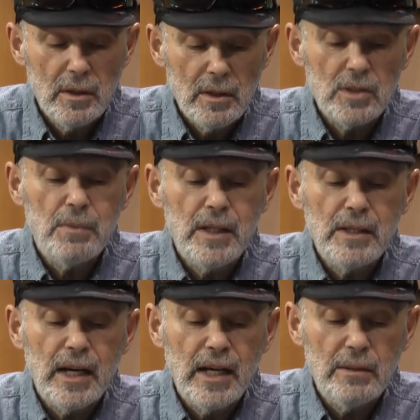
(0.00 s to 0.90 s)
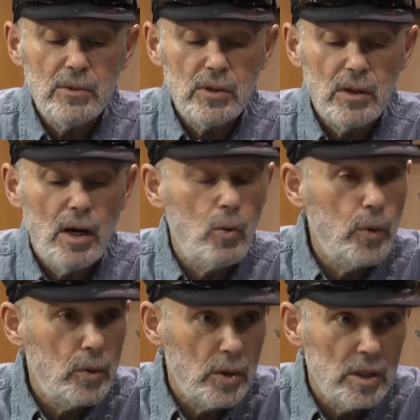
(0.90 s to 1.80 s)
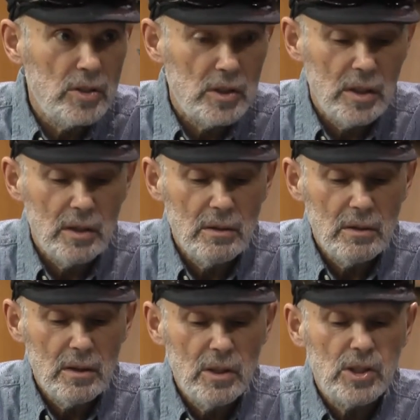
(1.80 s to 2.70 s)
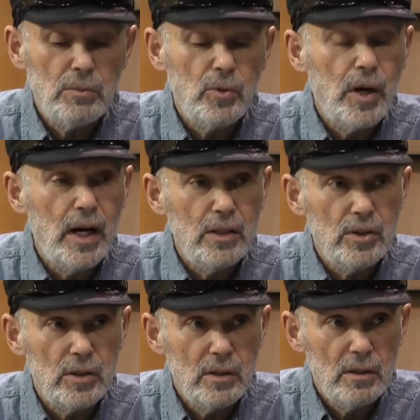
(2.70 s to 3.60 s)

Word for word: because many times all we really see is a mirage.